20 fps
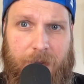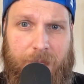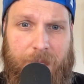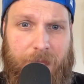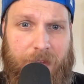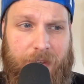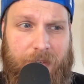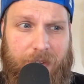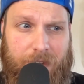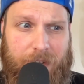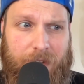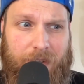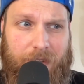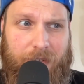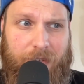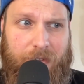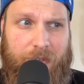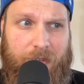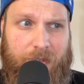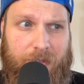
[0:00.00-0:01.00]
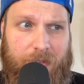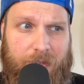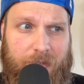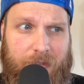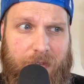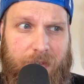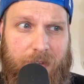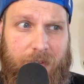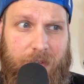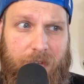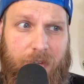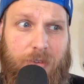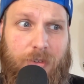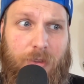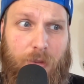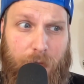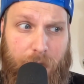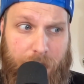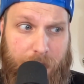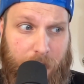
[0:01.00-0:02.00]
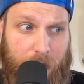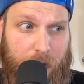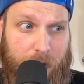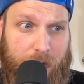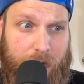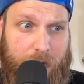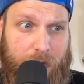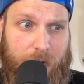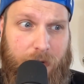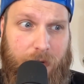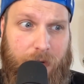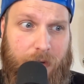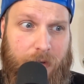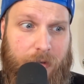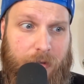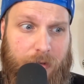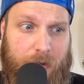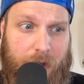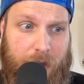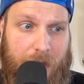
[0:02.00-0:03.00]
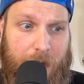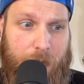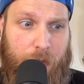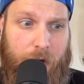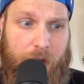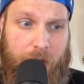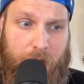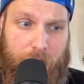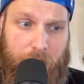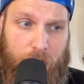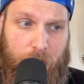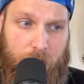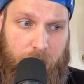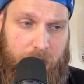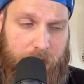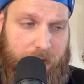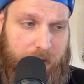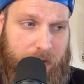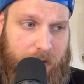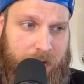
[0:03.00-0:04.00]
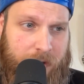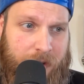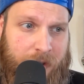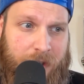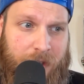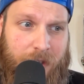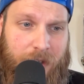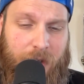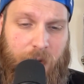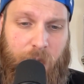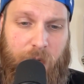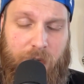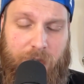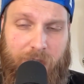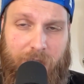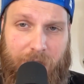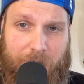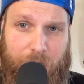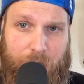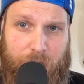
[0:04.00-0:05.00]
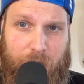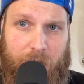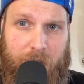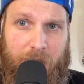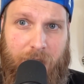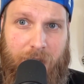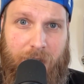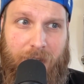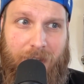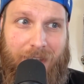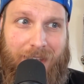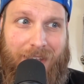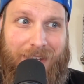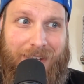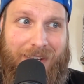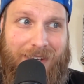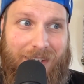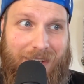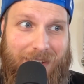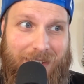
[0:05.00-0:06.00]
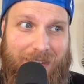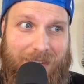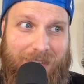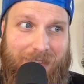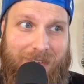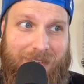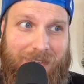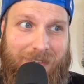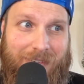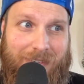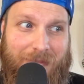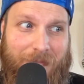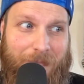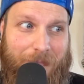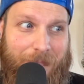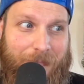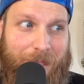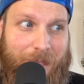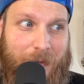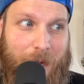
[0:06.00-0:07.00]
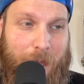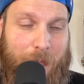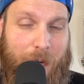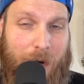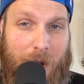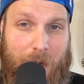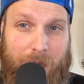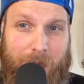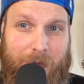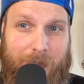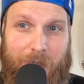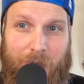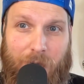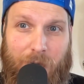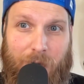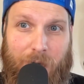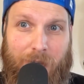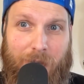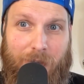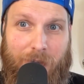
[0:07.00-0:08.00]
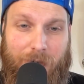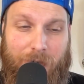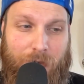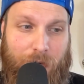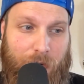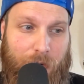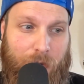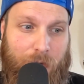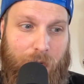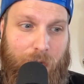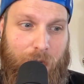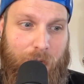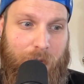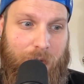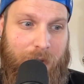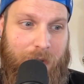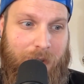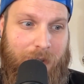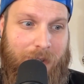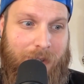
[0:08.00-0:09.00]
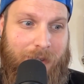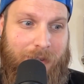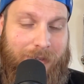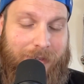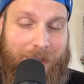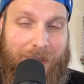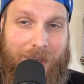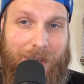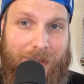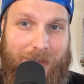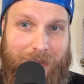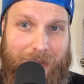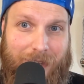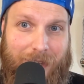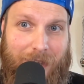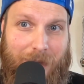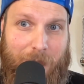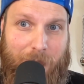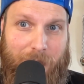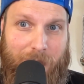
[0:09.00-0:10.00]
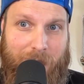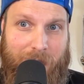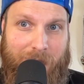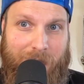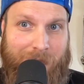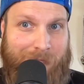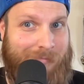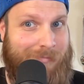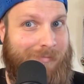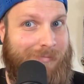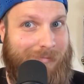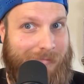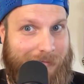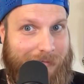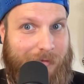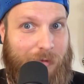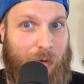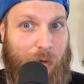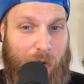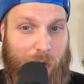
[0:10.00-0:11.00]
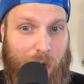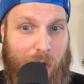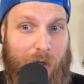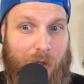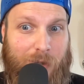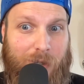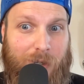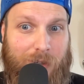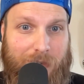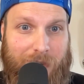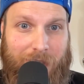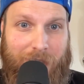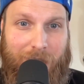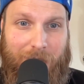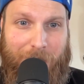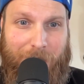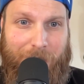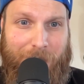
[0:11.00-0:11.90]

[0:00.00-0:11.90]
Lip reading: This is the first celebrity endorsed whiskey I've tried, and it is probably going to stay on top for a long, long time.